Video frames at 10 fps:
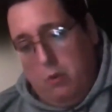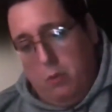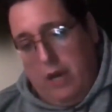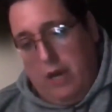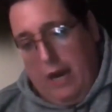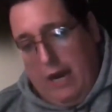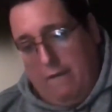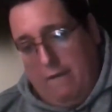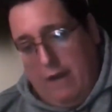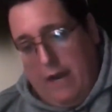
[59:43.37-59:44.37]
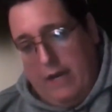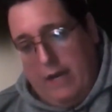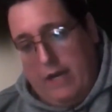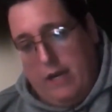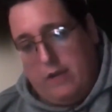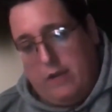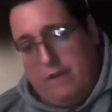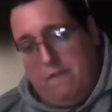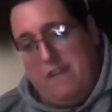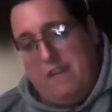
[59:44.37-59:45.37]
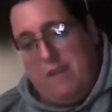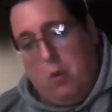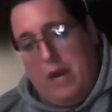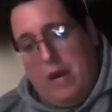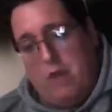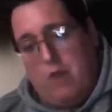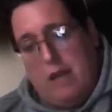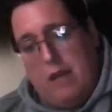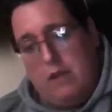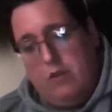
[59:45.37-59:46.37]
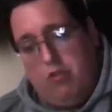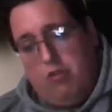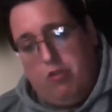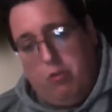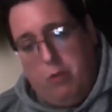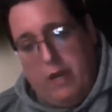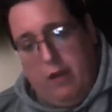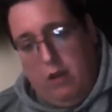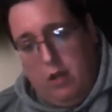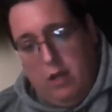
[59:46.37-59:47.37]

we have a defeat away at Rylands, 2-0.